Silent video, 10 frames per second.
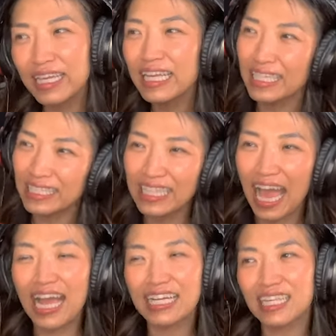Like and
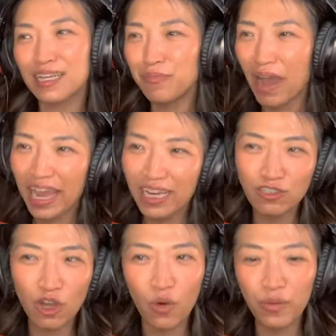sex, and mine
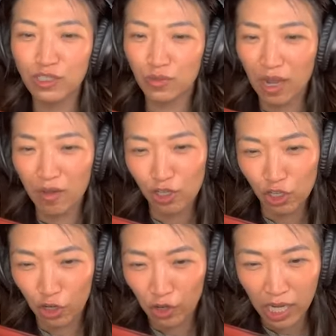is always
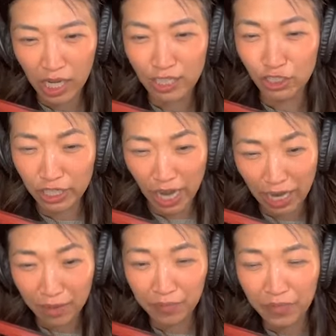around urine and
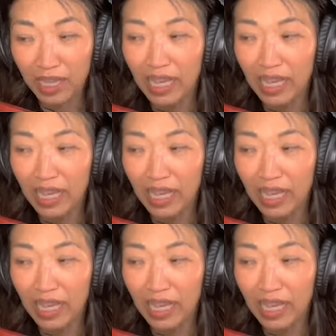shame.